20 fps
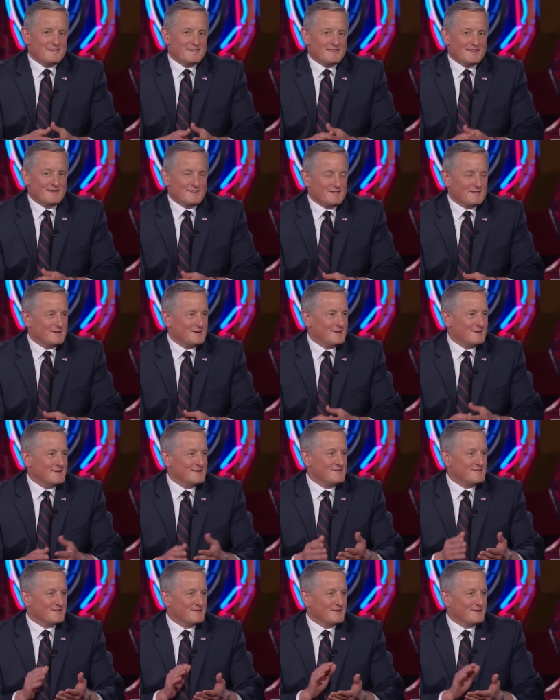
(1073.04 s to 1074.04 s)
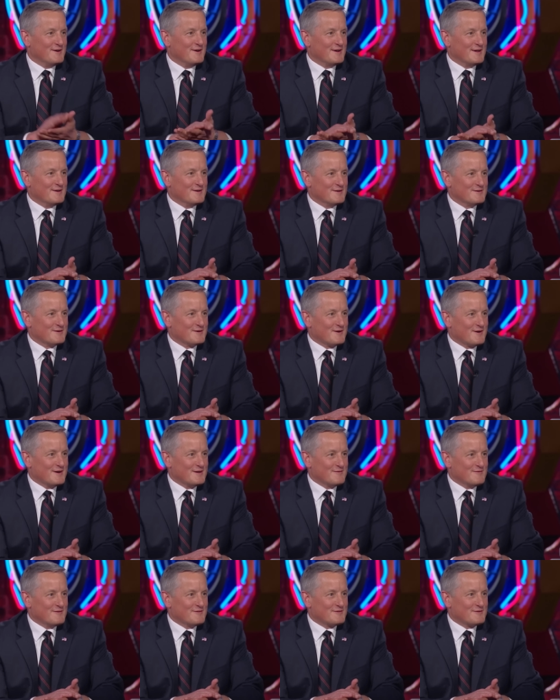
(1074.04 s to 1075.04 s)
I studied engineering in
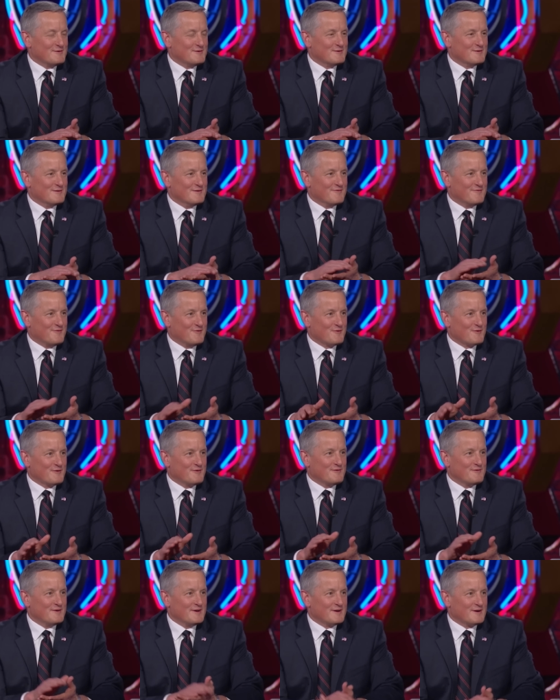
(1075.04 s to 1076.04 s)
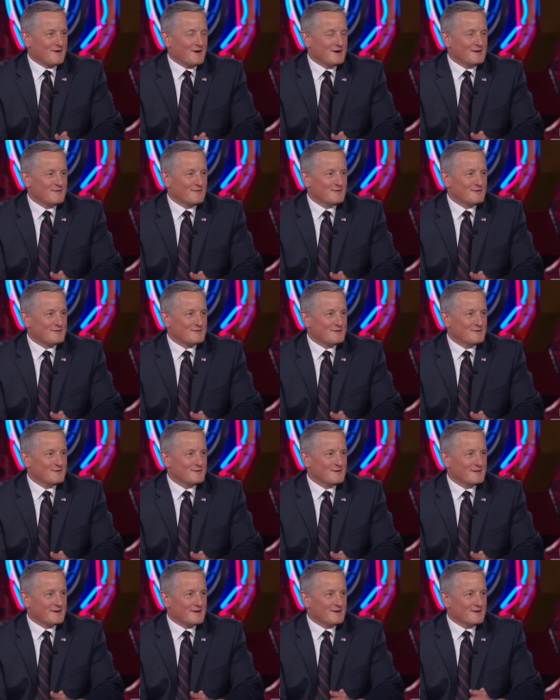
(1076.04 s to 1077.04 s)
undergraduate school and forestry in graduate
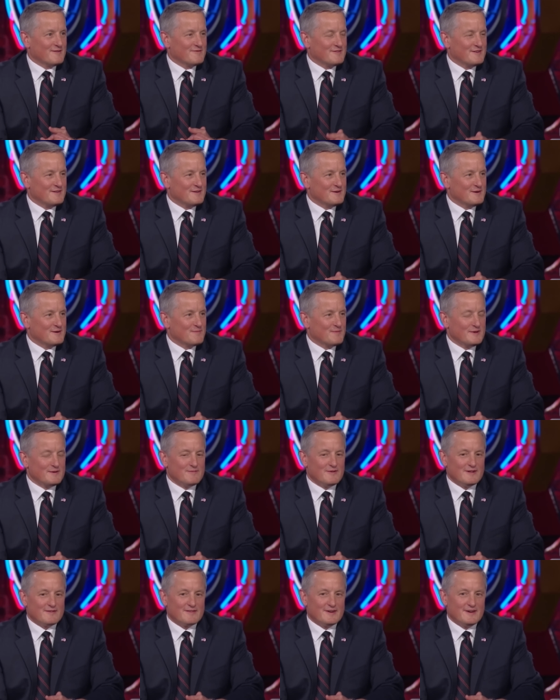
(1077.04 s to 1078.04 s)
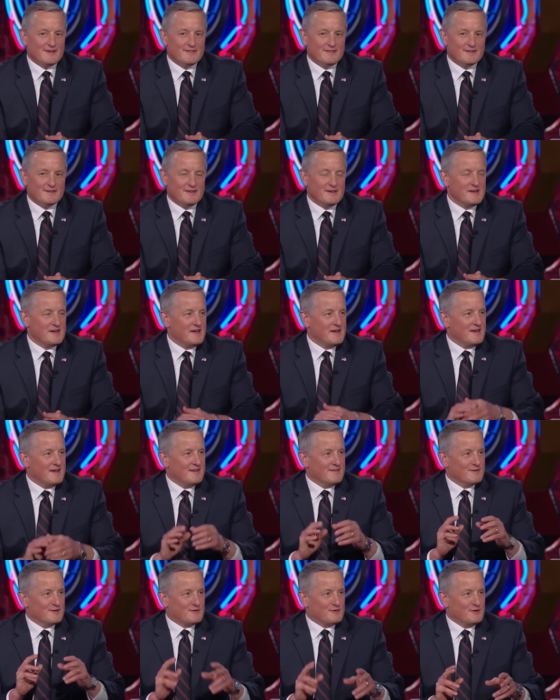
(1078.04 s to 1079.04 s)
school, and I often tell people I've got
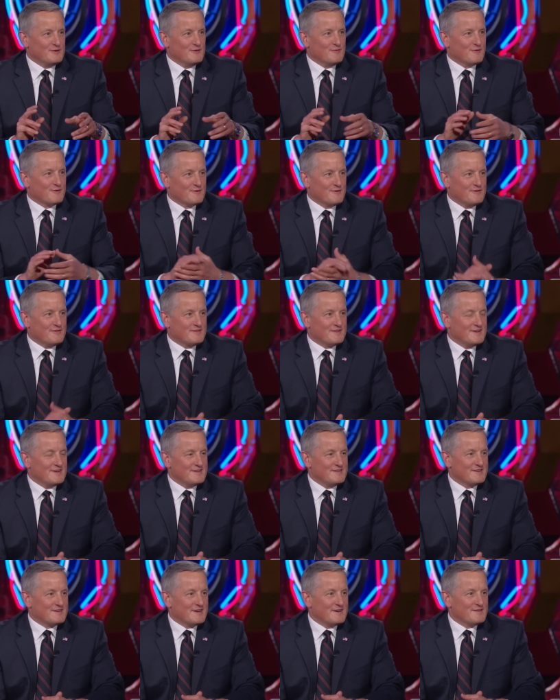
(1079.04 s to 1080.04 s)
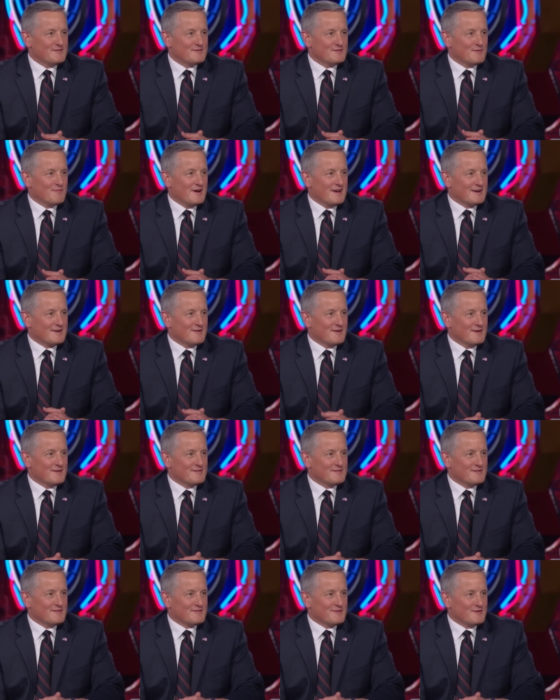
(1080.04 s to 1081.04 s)
the two worst educational
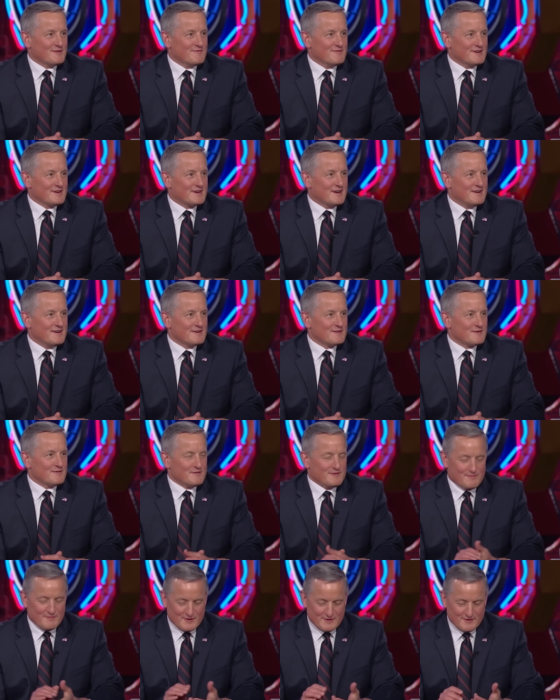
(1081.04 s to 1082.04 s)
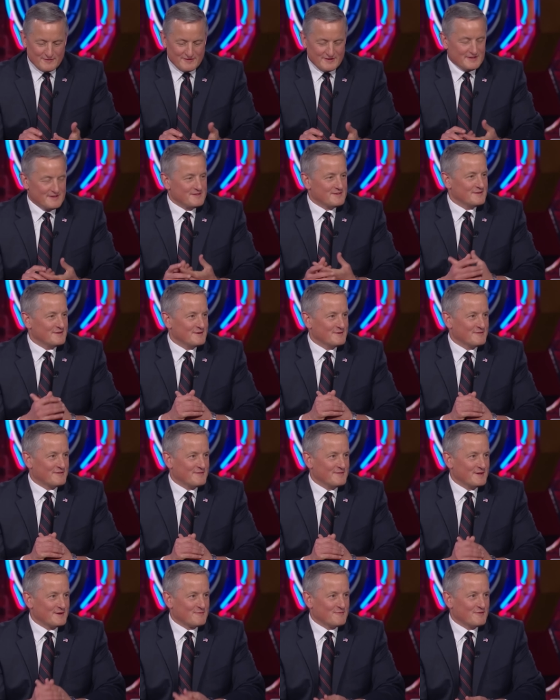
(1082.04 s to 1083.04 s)
backgrounds to serve in Congress because engineers
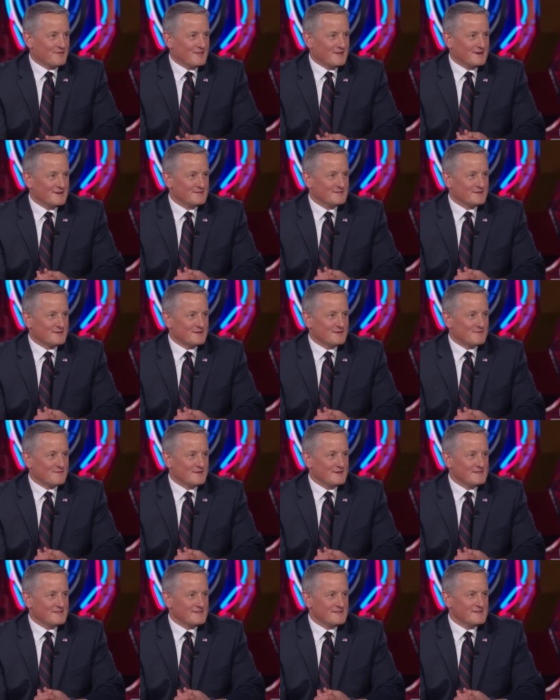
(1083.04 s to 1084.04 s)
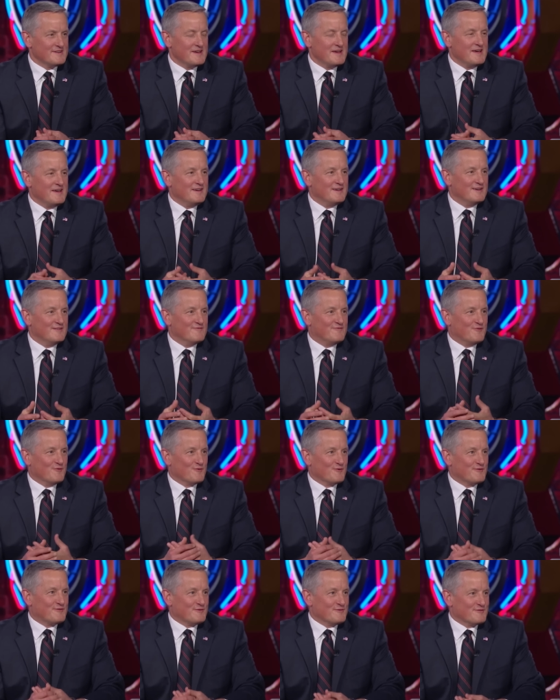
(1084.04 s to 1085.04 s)
think with logic and reason, and
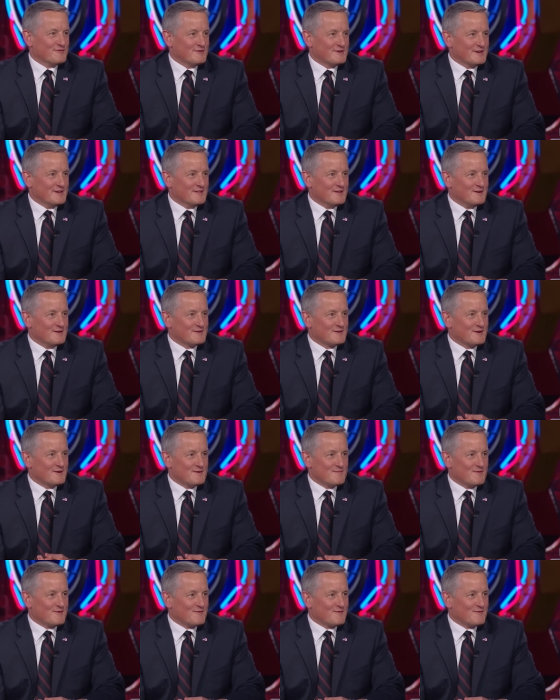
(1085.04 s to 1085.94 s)
foresters look at long-term